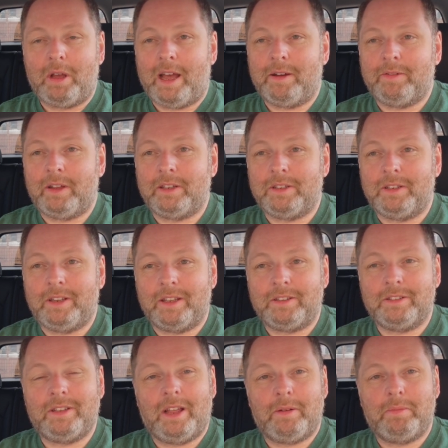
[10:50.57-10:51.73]
have as the
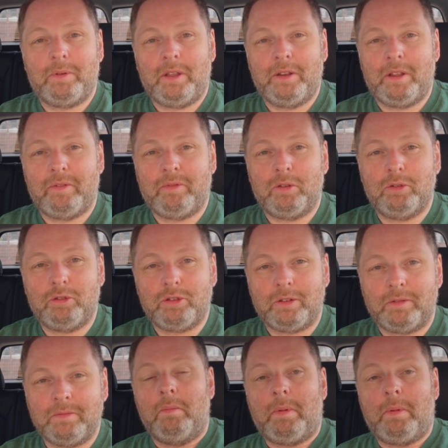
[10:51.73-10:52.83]
next step in evolution.